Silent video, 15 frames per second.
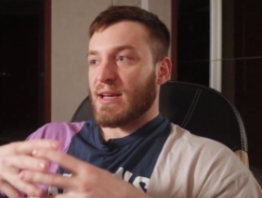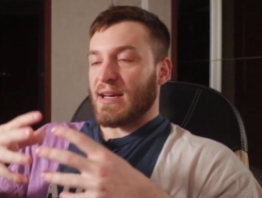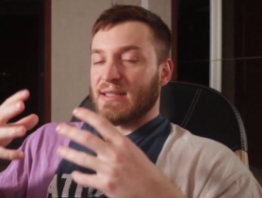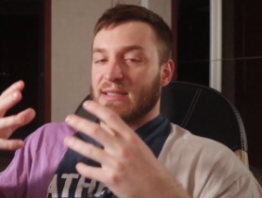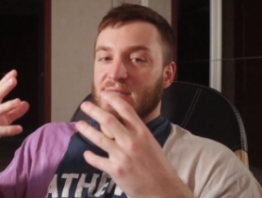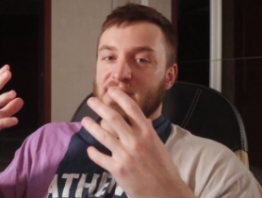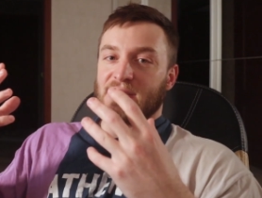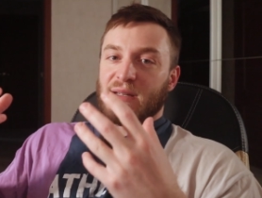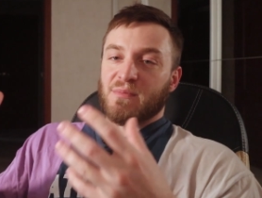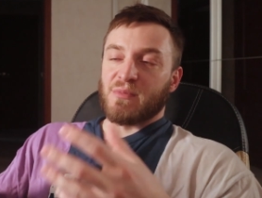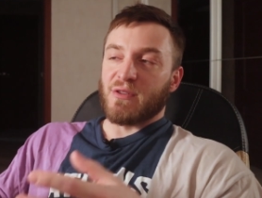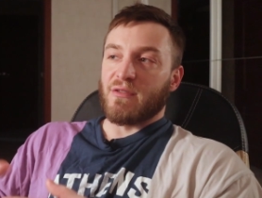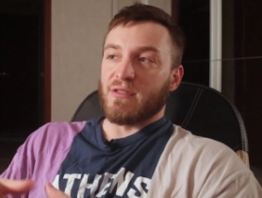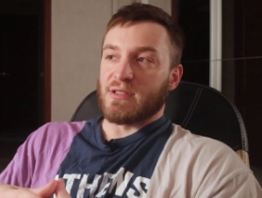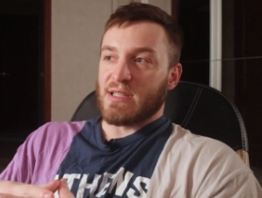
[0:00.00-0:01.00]
As I said
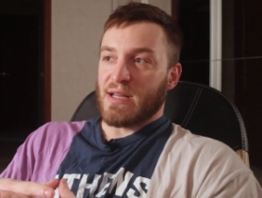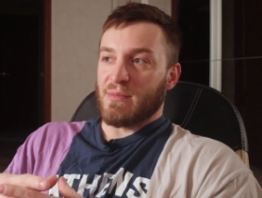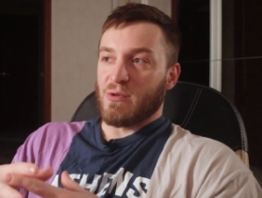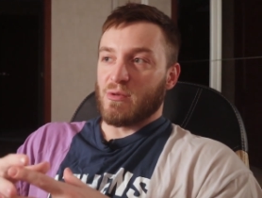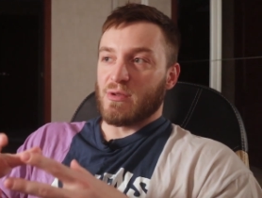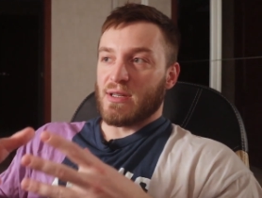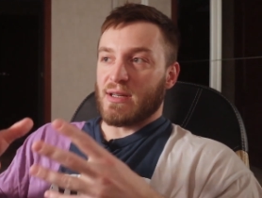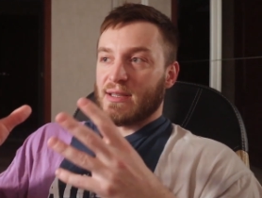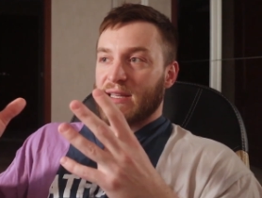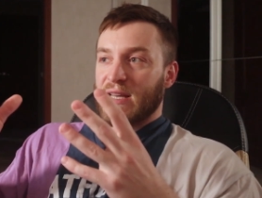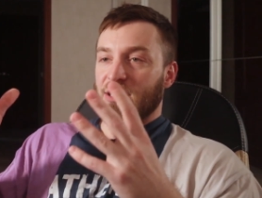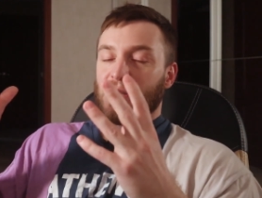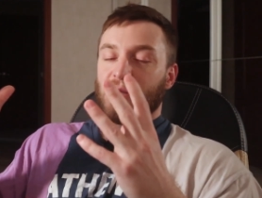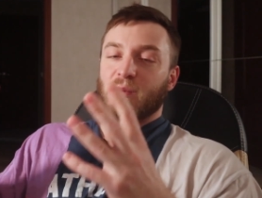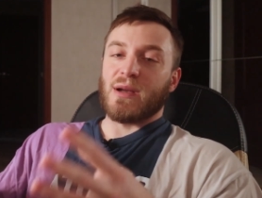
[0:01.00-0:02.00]
previously, I'm using
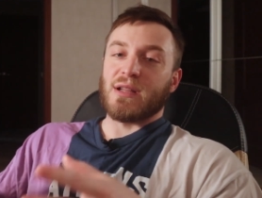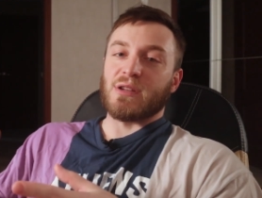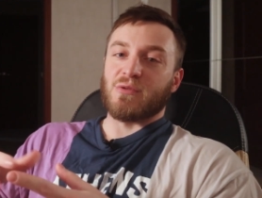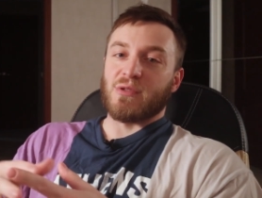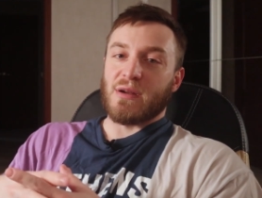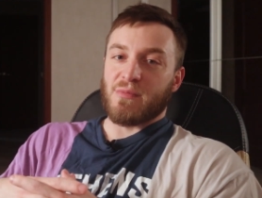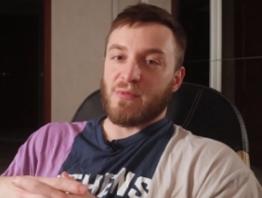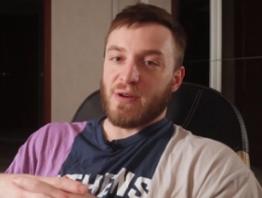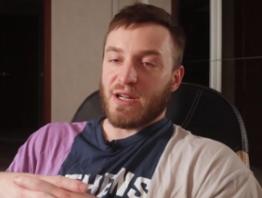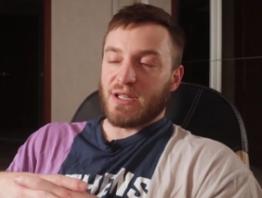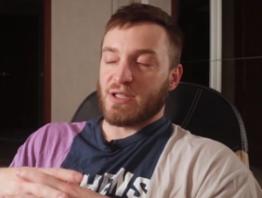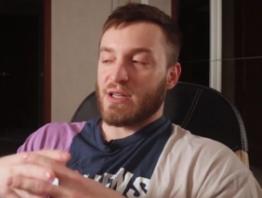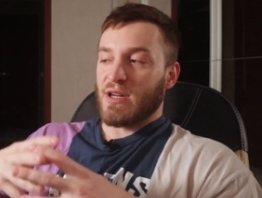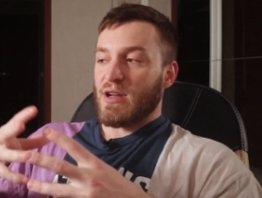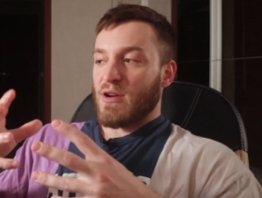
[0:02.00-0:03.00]
10 to 20 rep
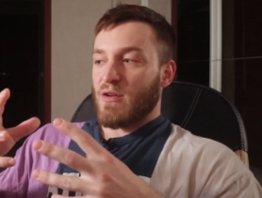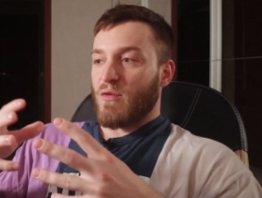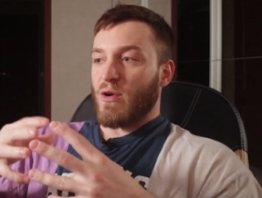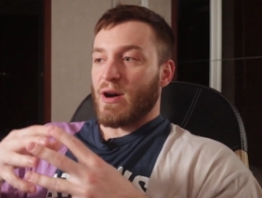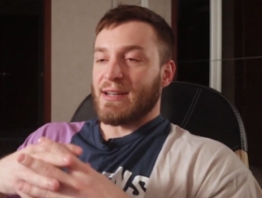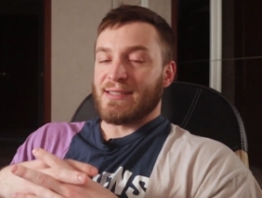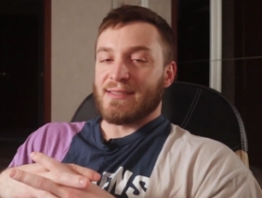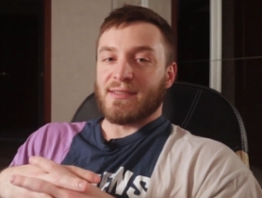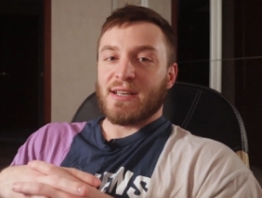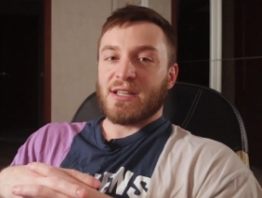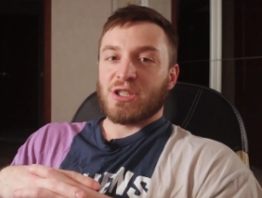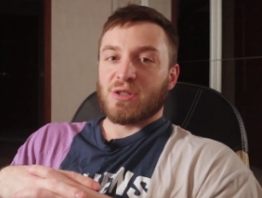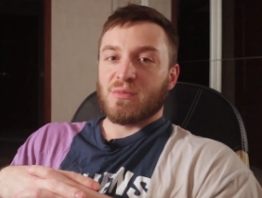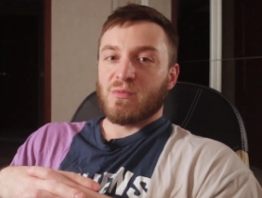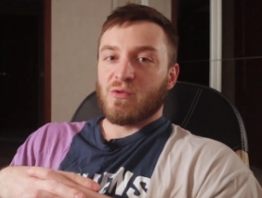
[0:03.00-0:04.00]
range for
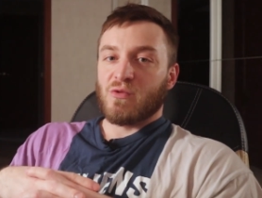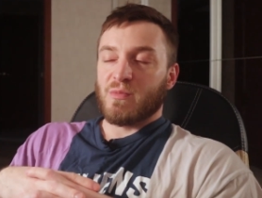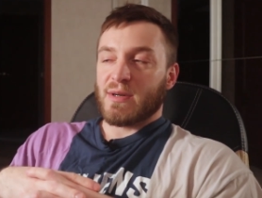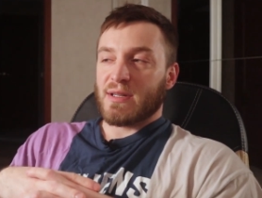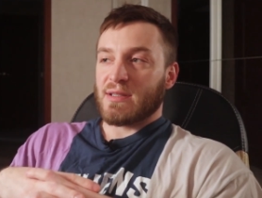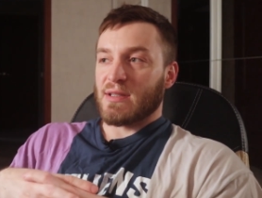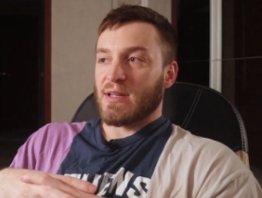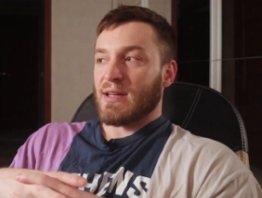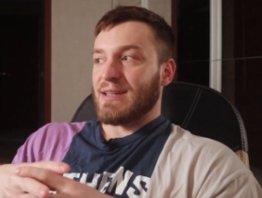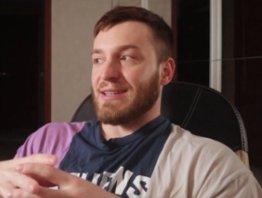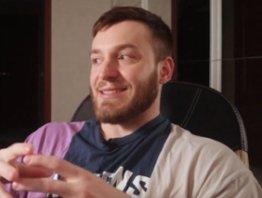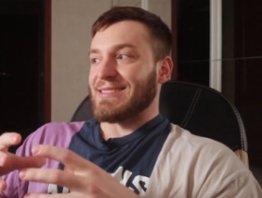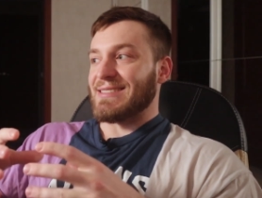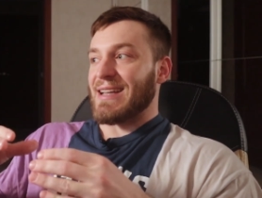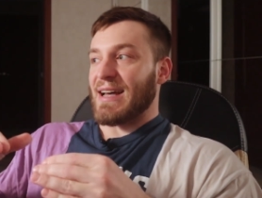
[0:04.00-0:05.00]
isolation movement.
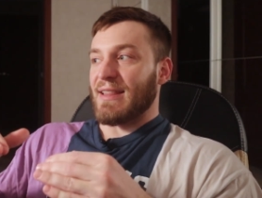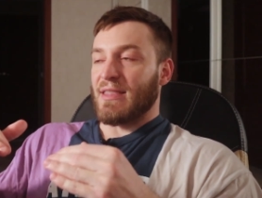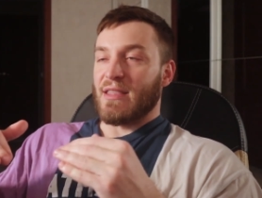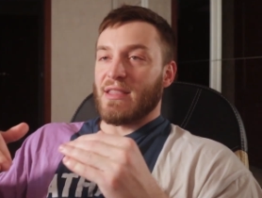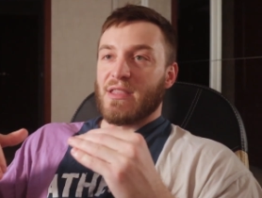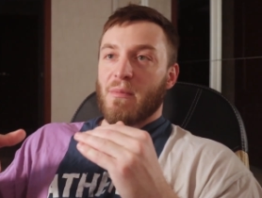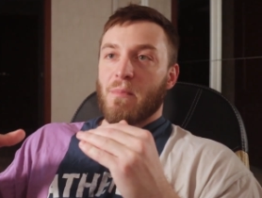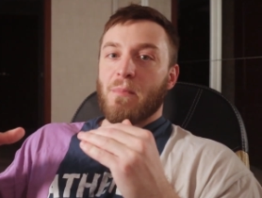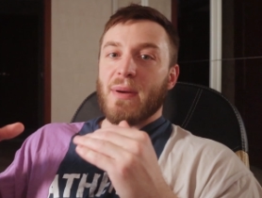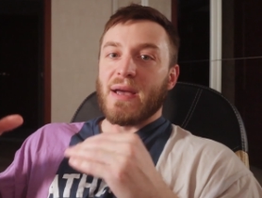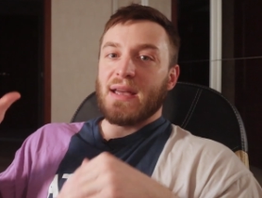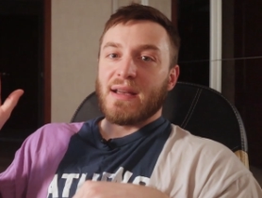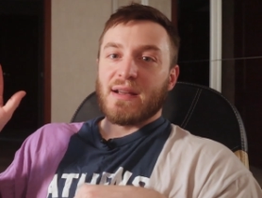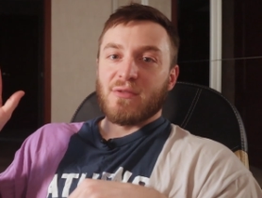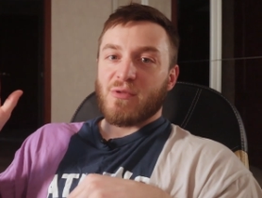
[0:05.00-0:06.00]
It's not the
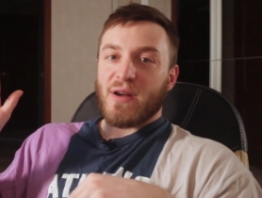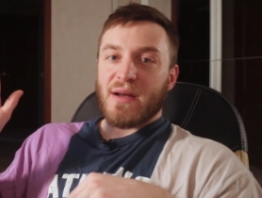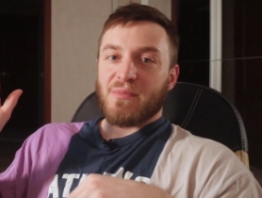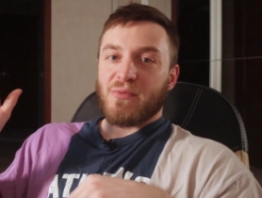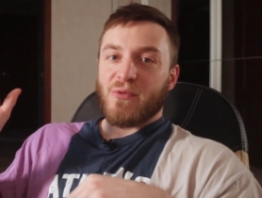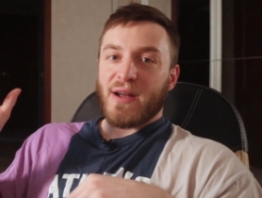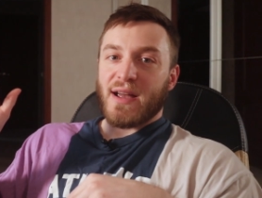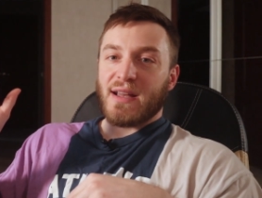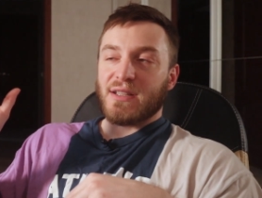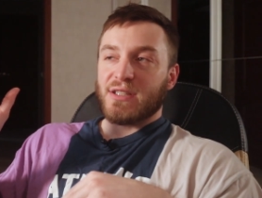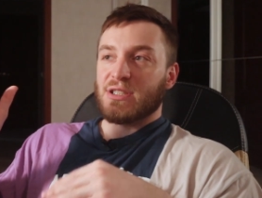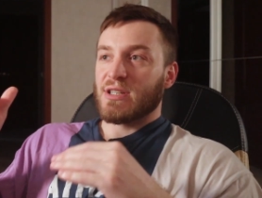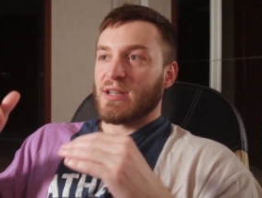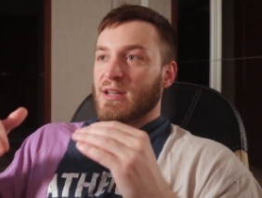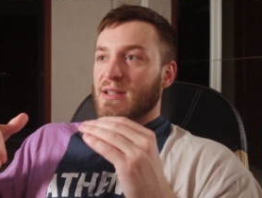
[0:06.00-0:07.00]
big rep
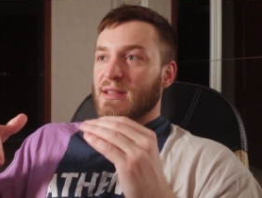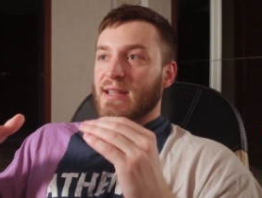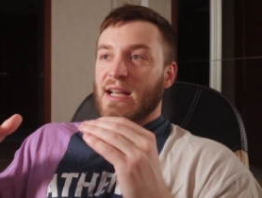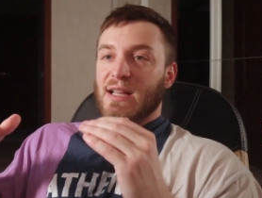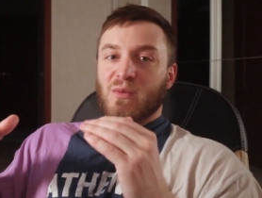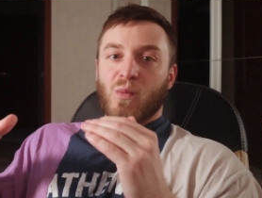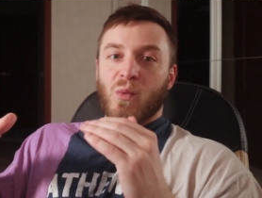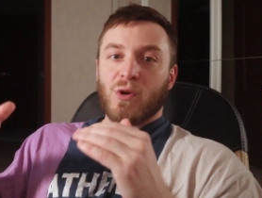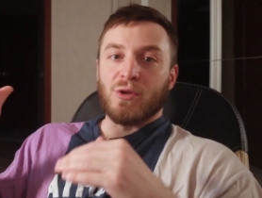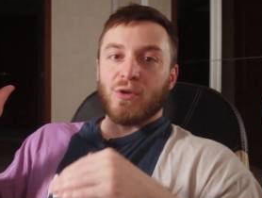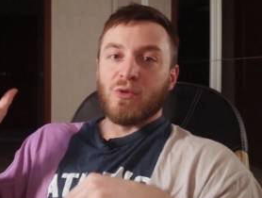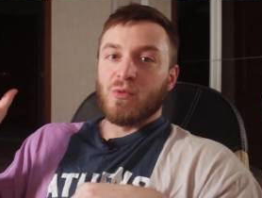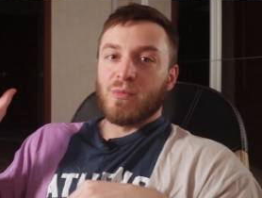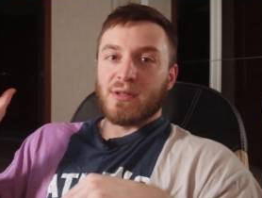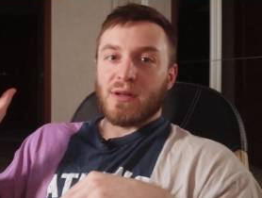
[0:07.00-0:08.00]
range, not
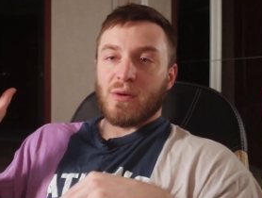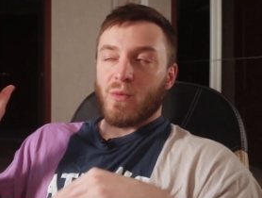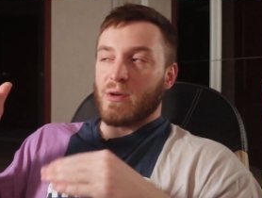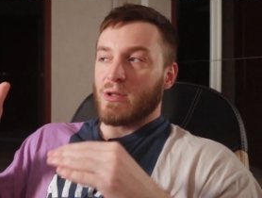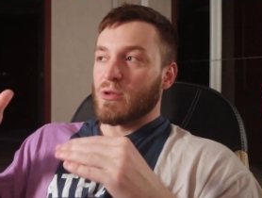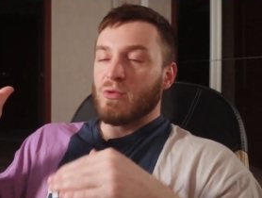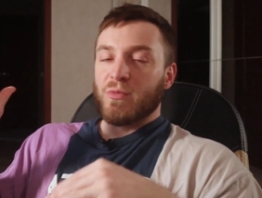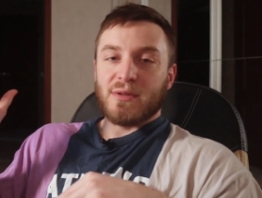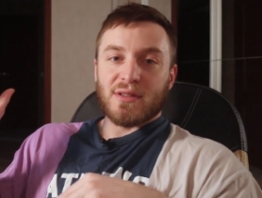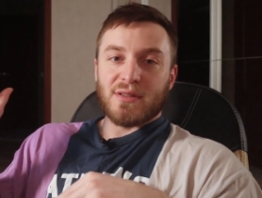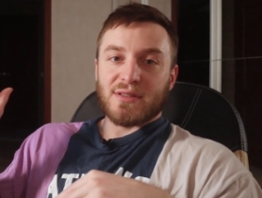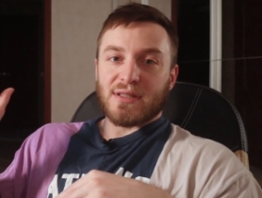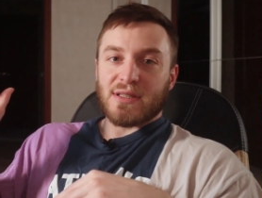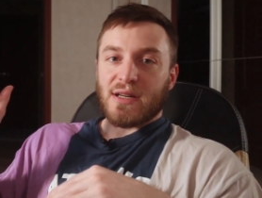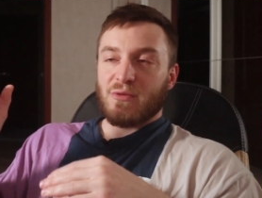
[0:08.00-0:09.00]

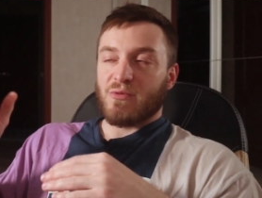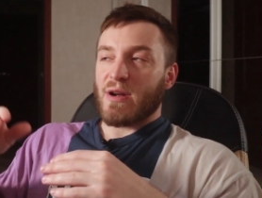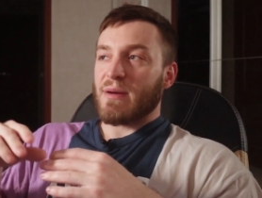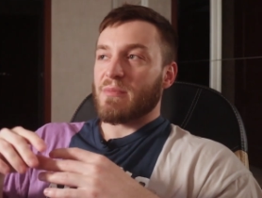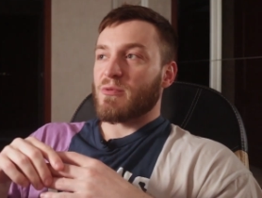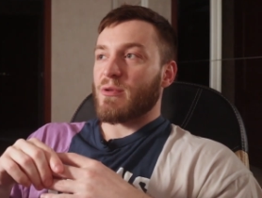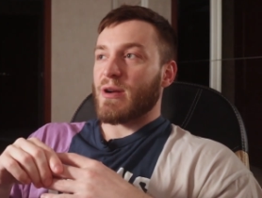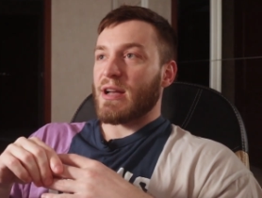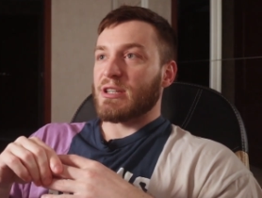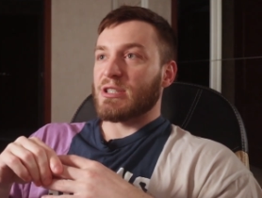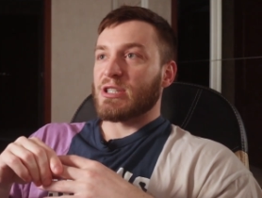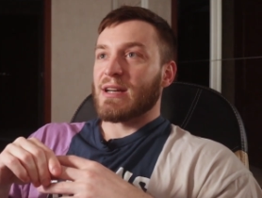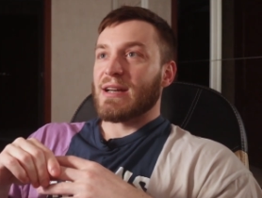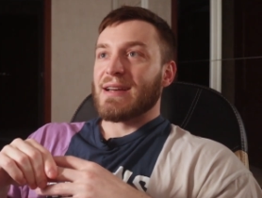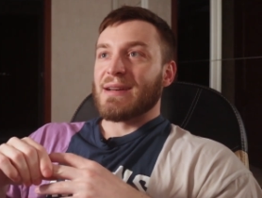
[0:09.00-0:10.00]
voluminous rep range,